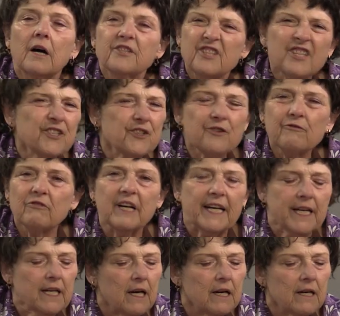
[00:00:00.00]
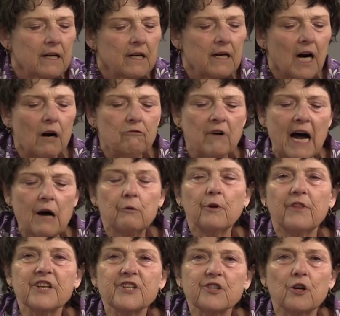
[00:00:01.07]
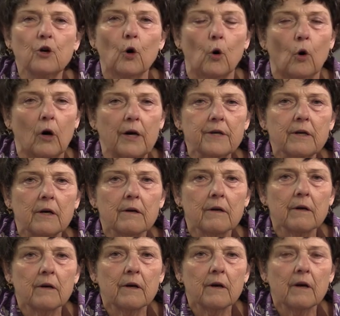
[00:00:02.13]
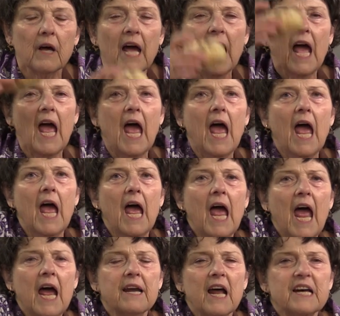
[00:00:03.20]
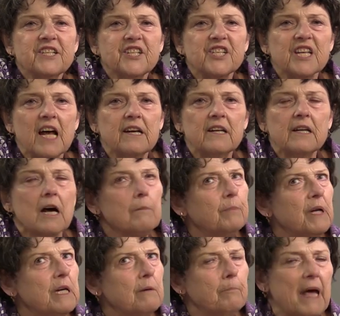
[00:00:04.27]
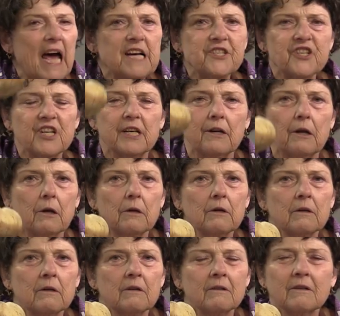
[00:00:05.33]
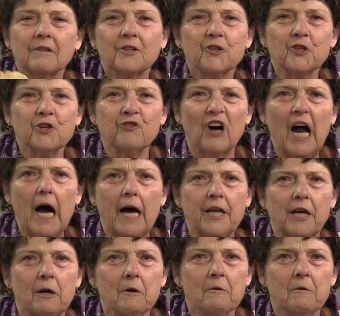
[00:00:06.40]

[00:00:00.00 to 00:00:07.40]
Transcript: just 3, around this gourd, and I set it up in a basket to dry.